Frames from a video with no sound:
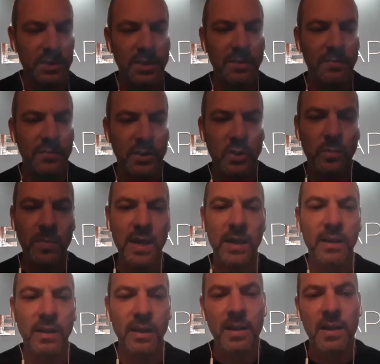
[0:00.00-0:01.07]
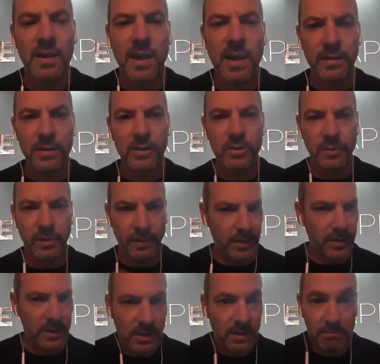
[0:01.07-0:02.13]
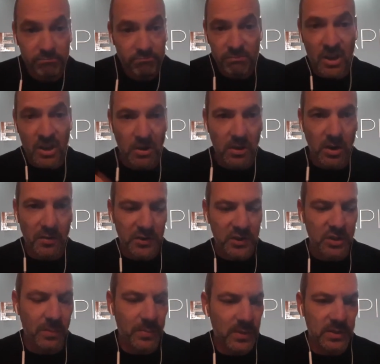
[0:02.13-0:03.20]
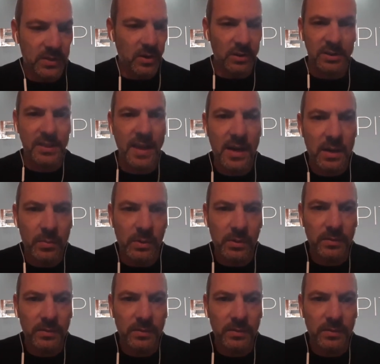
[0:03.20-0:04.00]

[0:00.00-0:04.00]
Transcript: that you make. And coffee shop is not scalable.